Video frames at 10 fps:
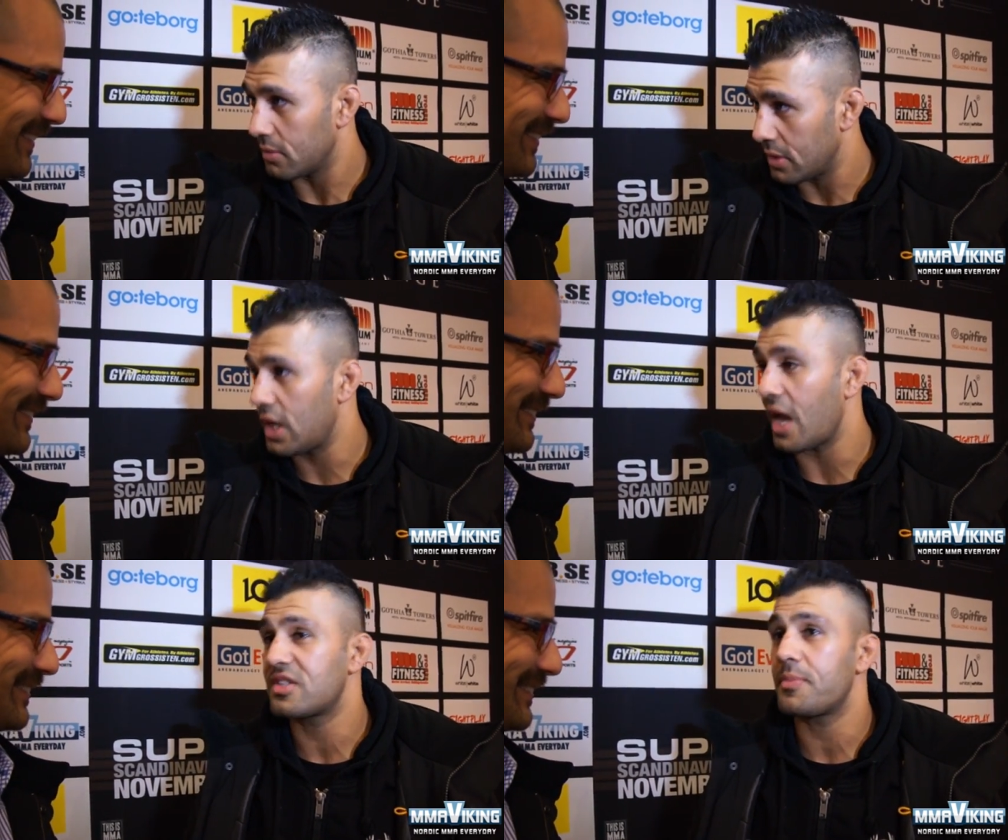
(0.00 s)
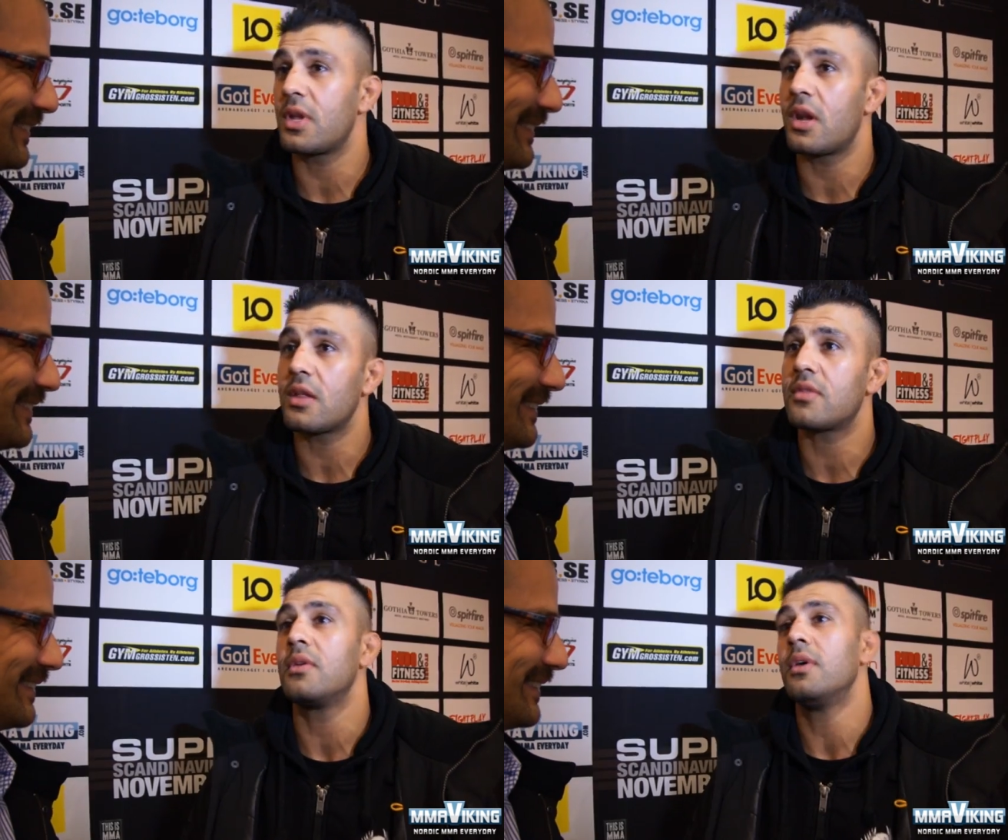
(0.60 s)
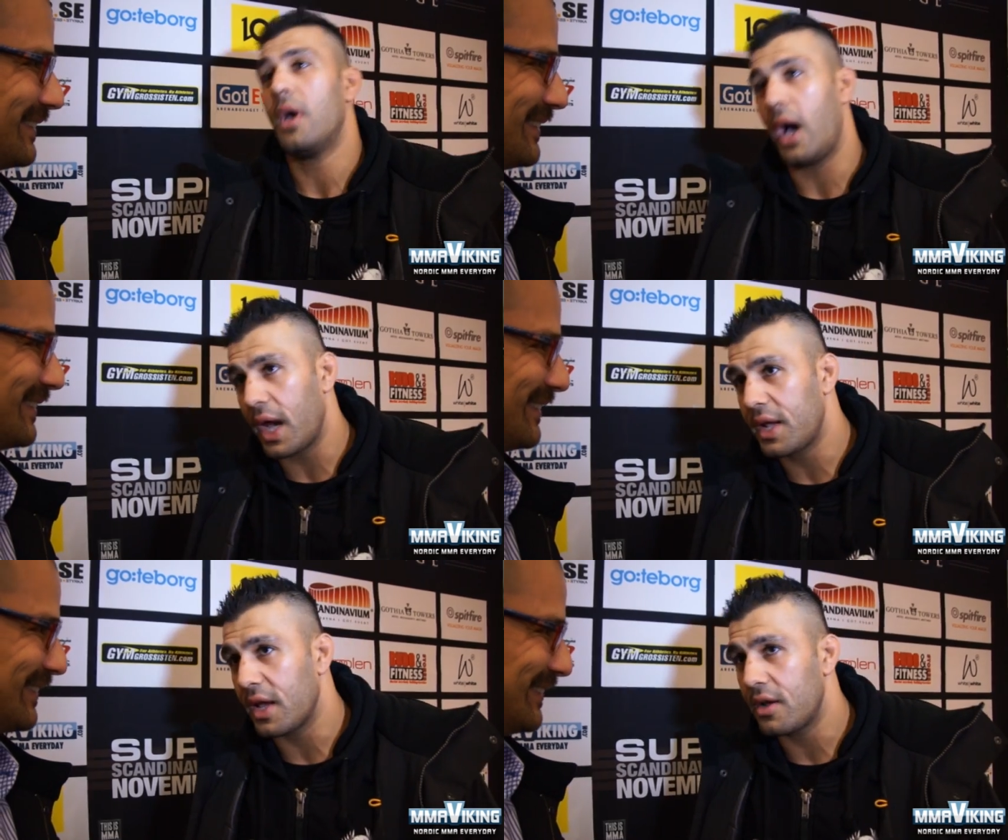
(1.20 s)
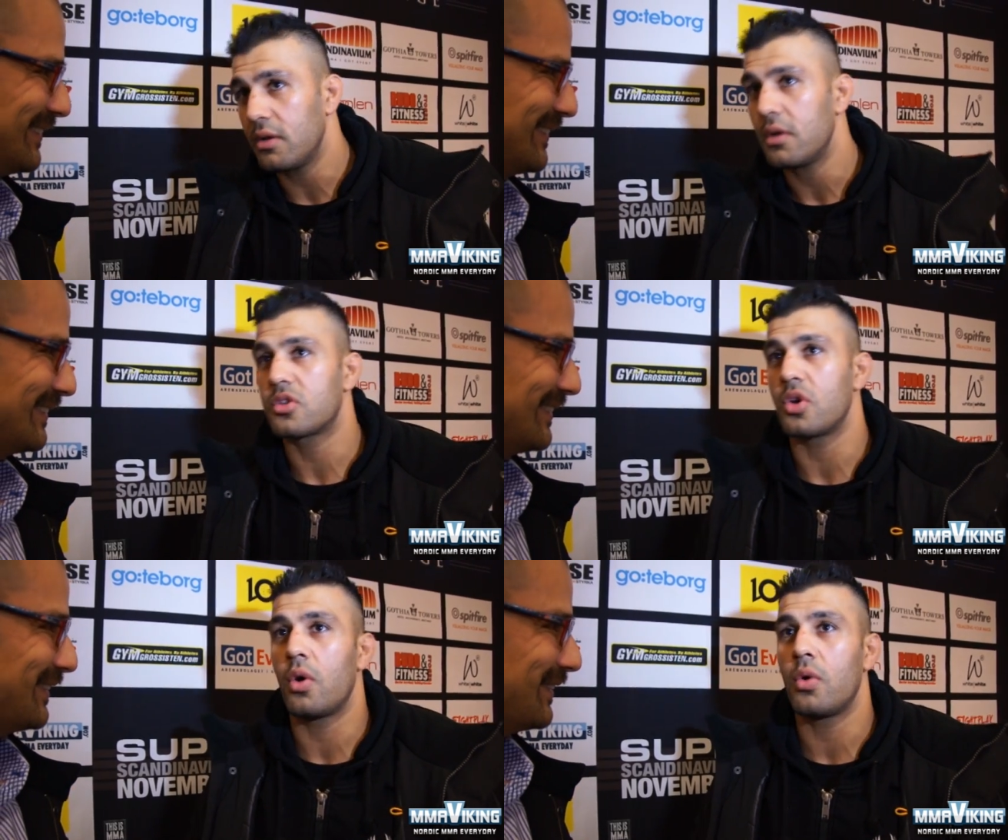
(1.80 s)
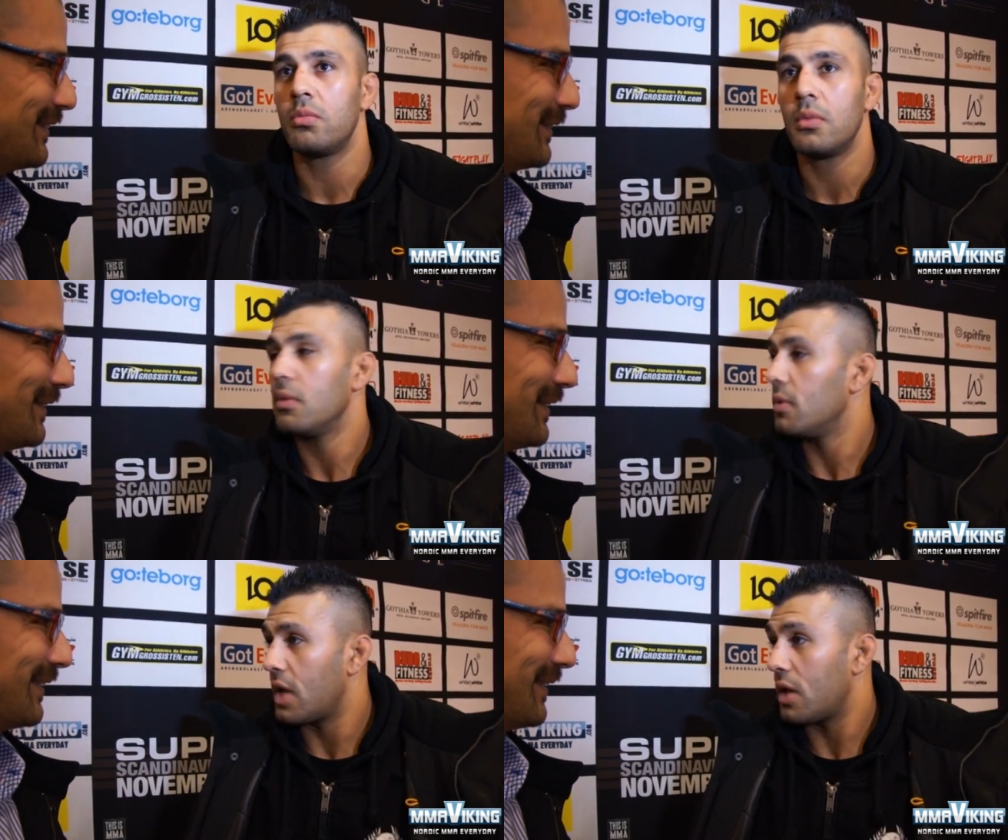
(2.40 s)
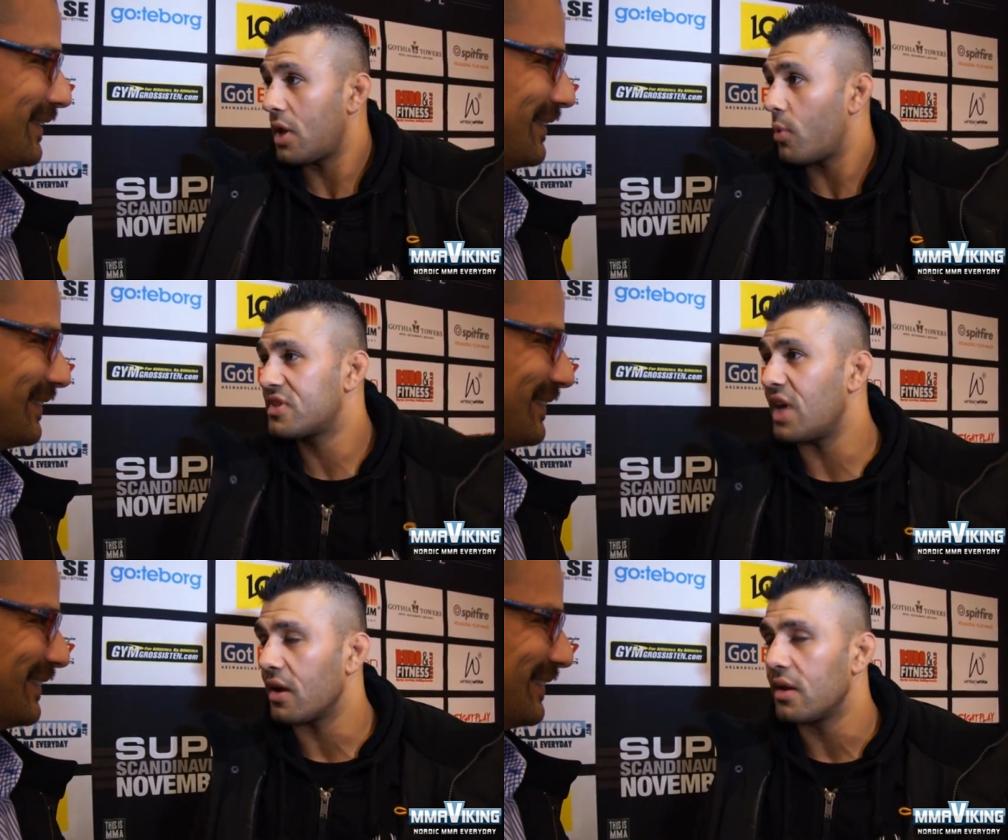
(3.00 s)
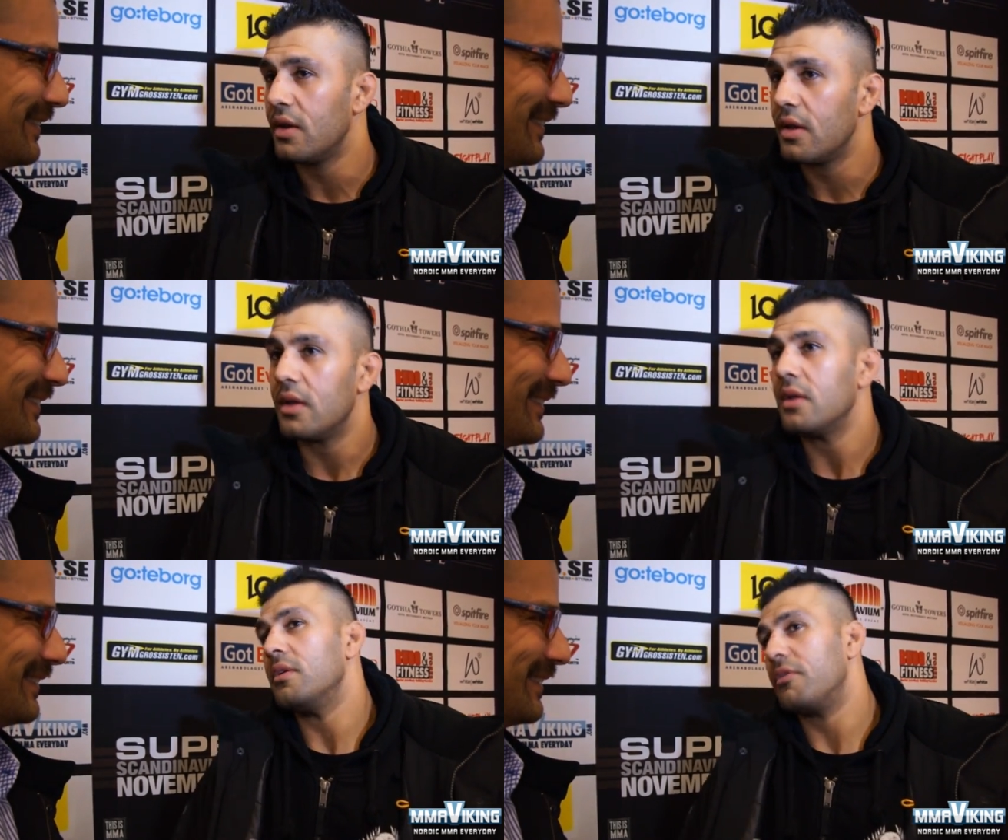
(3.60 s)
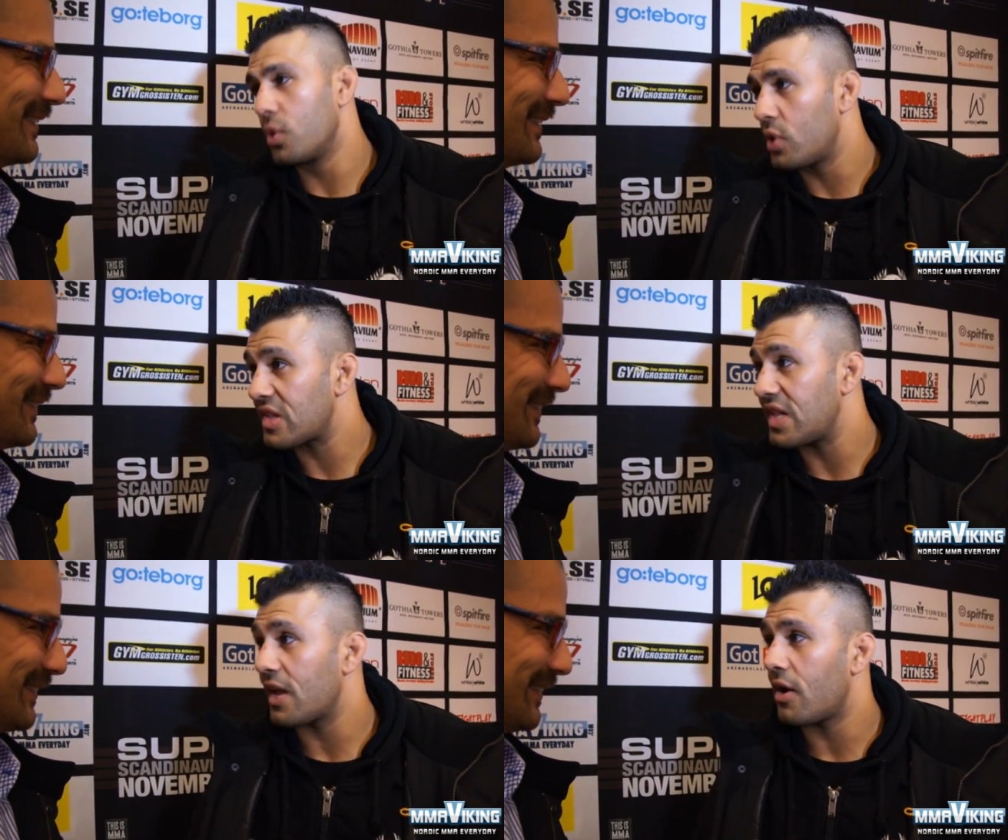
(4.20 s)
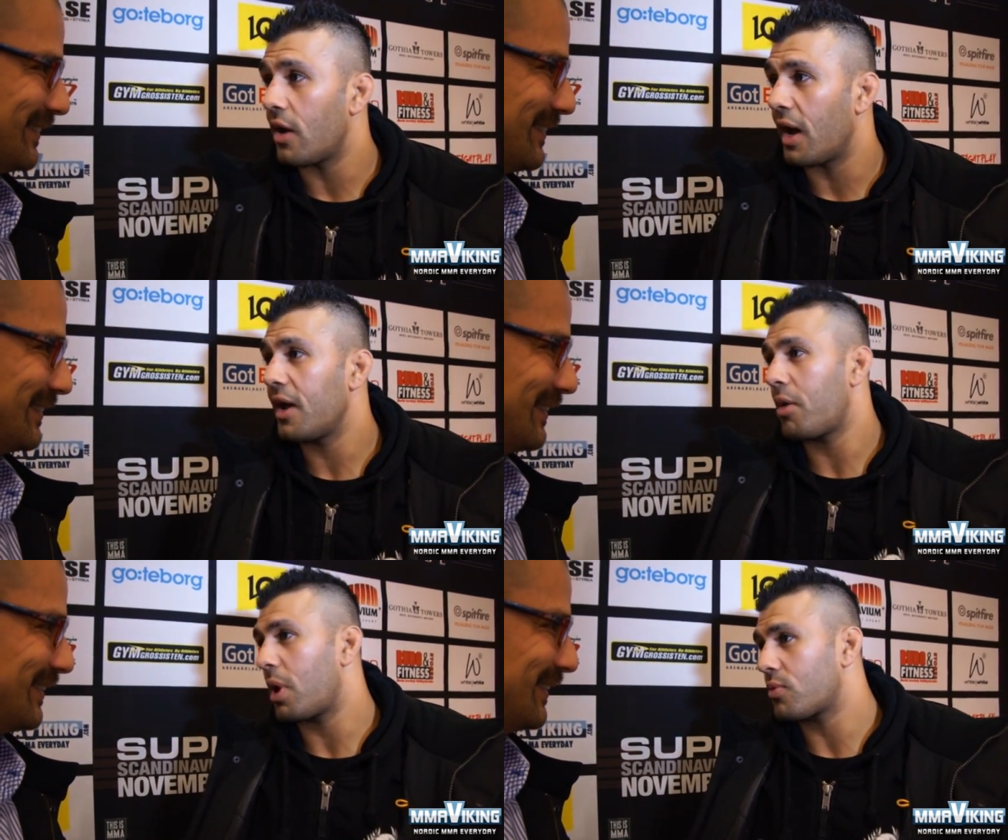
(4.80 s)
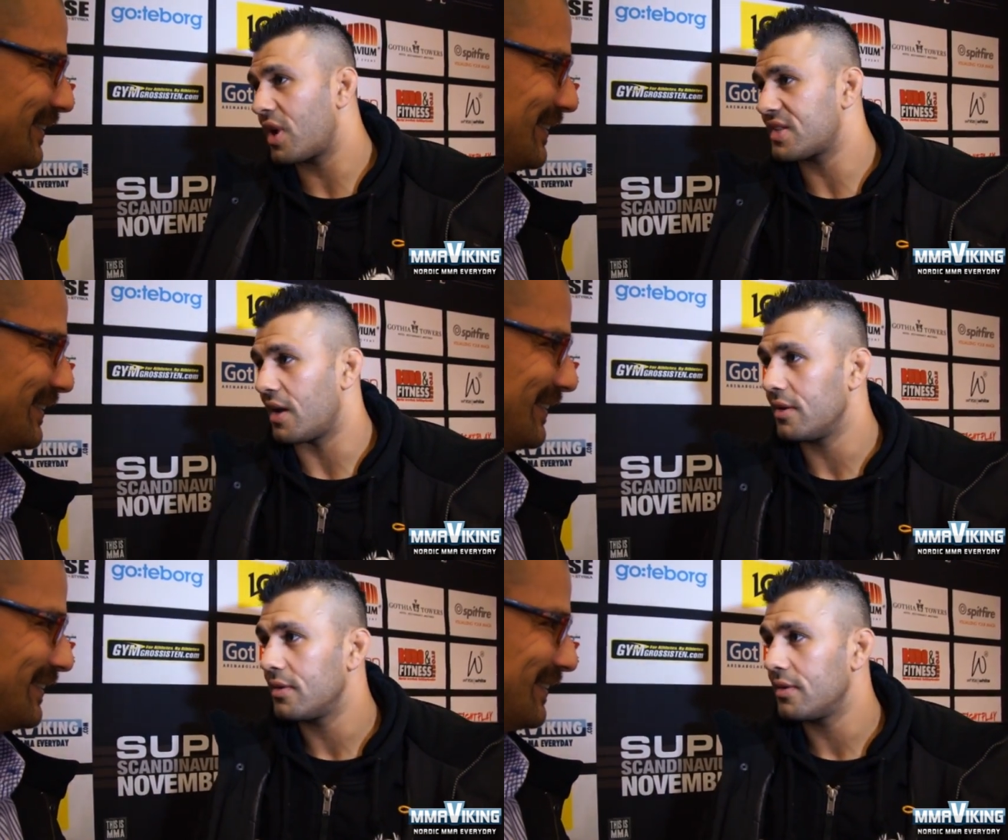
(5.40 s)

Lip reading: He accepted it, I did, so that was done. A few days later, I hear about Reza.